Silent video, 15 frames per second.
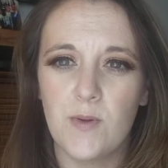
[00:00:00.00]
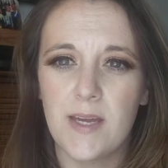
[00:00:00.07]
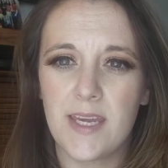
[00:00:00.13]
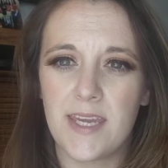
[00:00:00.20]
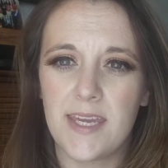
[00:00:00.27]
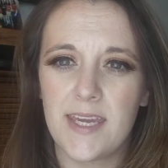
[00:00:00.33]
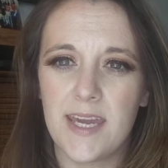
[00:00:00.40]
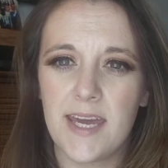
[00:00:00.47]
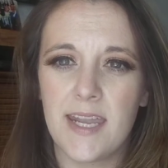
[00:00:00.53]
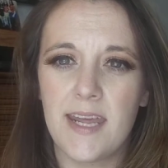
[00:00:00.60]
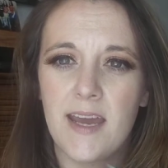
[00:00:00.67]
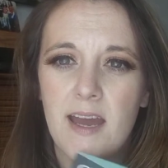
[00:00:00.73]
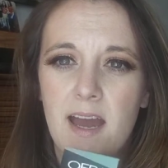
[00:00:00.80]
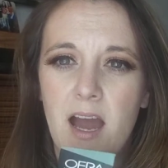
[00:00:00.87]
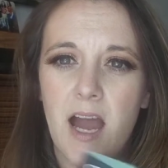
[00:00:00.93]
you can
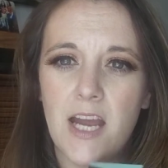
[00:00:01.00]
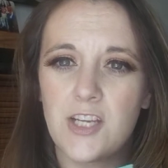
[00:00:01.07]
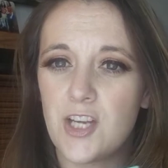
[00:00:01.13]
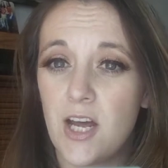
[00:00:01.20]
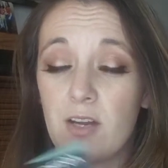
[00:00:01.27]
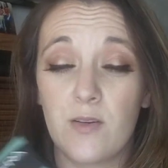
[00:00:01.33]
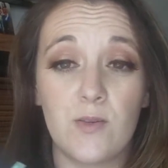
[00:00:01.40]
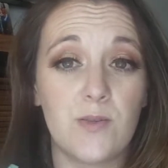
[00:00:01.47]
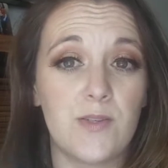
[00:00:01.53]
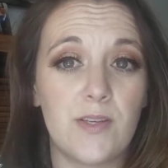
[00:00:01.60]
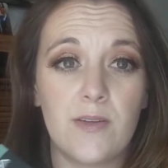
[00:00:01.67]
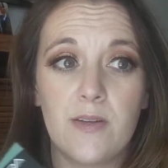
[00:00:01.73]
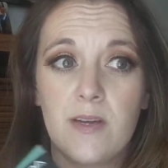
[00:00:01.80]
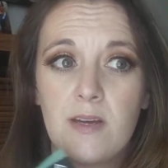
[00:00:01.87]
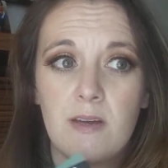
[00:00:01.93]
get
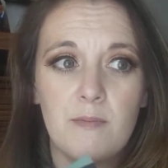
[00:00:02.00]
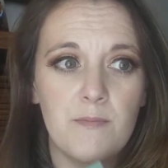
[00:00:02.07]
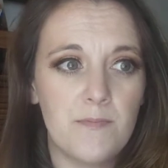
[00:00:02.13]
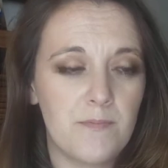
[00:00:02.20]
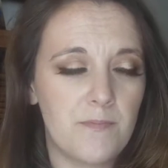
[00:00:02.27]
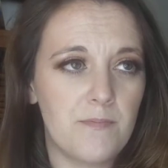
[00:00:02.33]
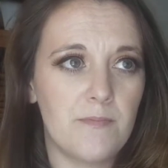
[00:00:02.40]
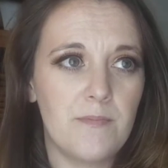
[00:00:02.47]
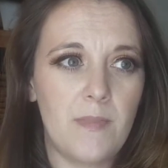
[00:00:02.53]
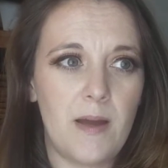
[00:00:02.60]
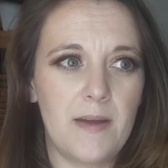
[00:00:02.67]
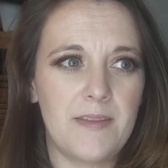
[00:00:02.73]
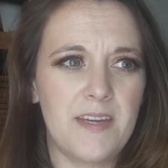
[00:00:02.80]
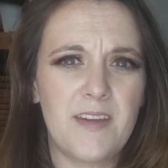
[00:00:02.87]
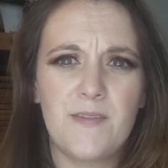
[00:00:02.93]
eyeshadows and
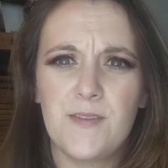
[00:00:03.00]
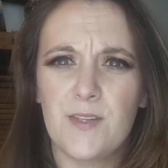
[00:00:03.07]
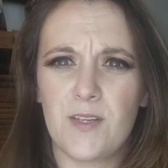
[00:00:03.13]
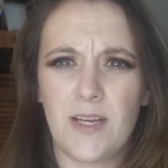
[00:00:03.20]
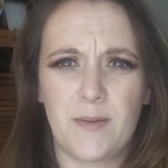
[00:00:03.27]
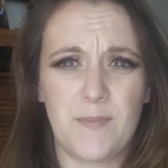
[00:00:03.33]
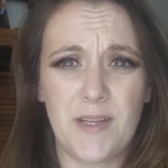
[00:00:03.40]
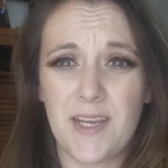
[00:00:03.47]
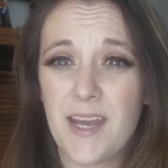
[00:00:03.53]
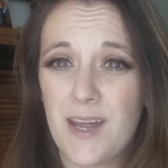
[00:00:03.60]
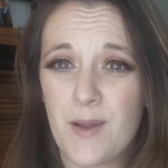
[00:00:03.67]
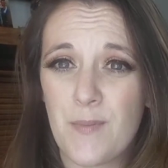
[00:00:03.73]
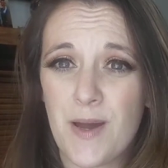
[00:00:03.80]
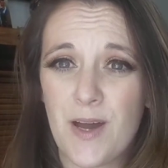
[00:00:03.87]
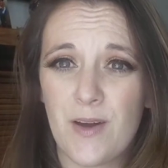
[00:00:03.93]
I think even they're like
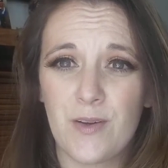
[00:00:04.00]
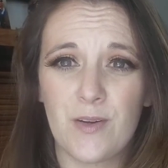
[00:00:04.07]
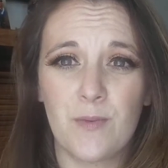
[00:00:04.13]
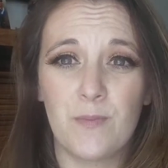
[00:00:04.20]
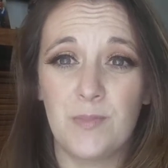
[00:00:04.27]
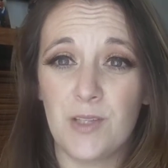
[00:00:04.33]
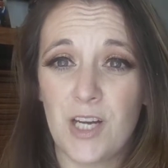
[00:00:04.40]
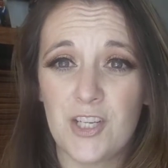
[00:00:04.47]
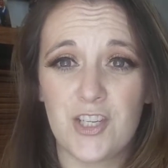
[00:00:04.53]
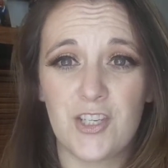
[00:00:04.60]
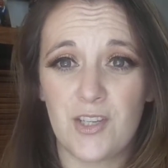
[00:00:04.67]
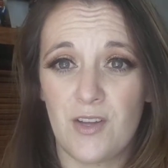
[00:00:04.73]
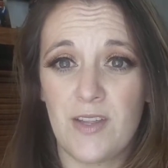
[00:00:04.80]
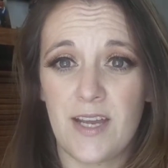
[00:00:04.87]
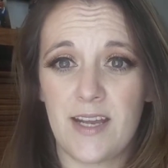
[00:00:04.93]
banana powder,
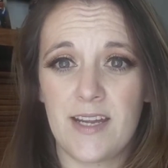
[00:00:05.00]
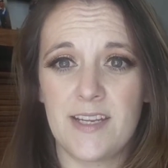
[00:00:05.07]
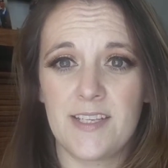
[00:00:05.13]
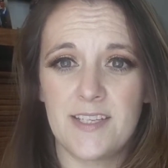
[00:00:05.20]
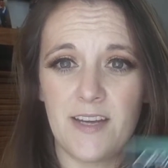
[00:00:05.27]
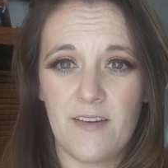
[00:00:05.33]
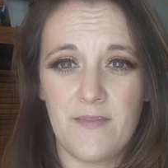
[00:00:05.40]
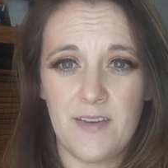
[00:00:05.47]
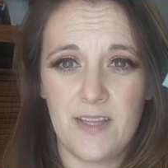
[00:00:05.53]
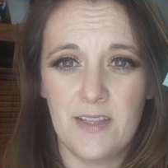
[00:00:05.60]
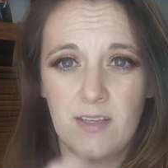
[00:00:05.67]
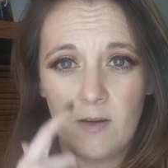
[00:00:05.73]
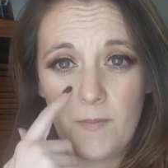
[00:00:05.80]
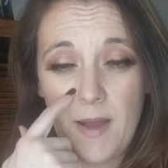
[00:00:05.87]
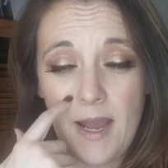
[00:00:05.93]
blushes, all that kind of stuff
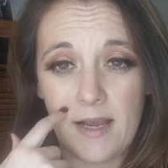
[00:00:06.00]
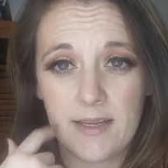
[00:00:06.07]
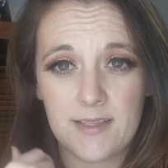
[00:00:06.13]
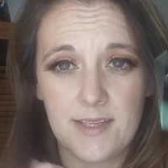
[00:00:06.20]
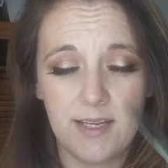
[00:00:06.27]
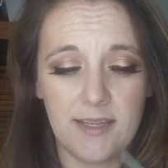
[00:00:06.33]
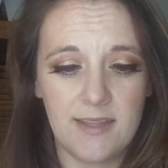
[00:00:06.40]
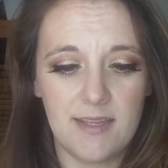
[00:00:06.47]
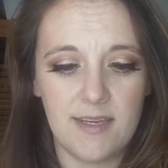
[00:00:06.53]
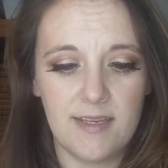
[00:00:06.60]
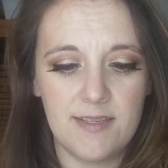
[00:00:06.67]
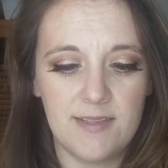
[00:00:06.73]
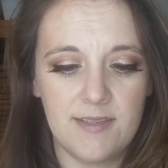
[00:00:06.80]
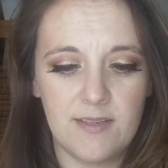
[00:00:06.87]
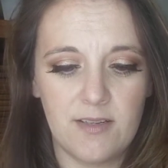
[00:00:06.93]
in little packets like
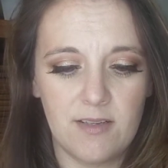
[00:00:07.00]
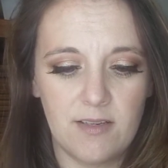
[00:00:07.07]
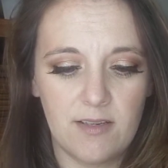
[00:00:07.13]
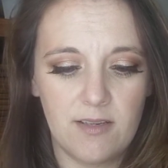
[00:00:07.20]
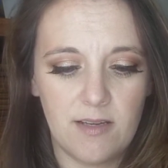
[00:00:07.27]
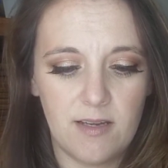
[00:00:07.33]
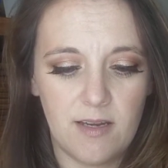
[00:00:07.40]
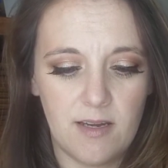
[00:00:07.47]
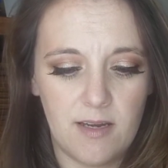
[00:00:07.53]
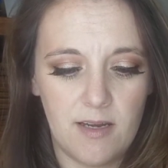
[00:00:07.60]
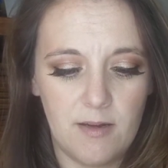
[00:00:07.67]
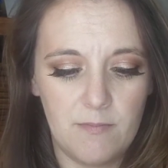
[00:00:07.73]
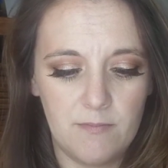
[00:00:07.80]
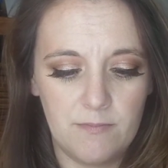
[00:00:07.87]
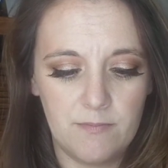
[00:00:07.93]
this.
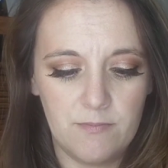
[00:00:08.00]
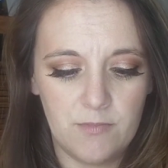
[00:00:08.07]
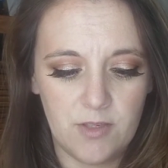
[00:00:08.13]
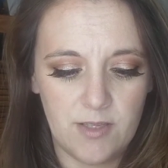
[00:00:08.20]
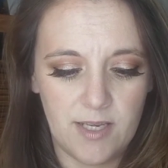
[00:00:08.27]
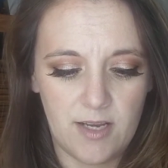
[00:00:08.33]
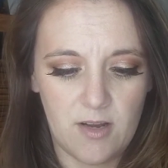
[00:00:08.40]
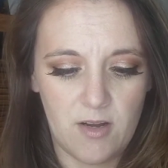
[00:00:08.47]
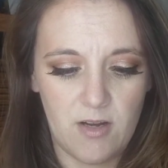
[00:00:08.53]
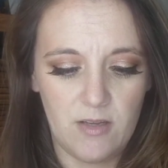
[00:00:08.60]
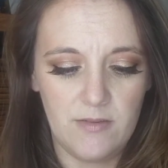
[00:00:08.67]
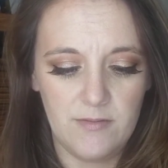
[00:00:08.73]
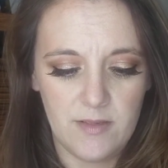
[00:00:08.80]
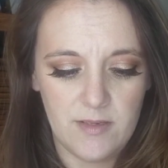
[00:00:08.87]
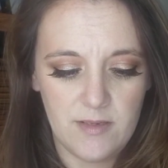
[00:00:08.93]
Um, what are they
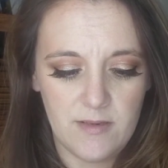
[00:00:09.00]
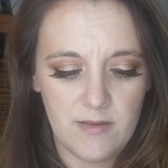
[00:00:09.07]
called?